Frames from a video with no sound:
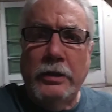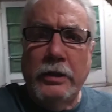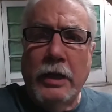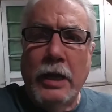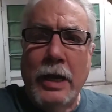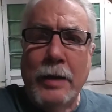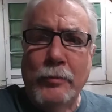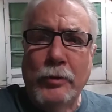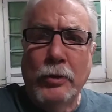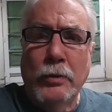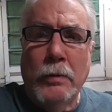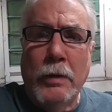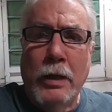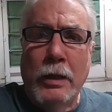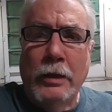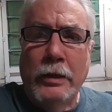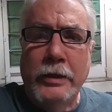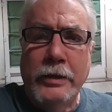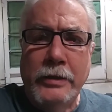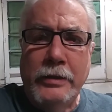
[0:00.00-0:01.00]
Camera
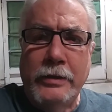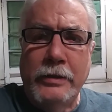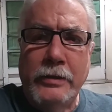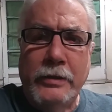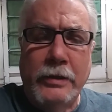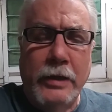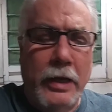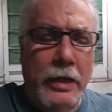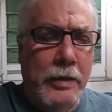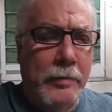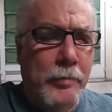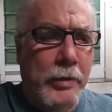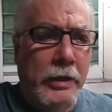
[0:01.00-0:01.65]
quality is the same.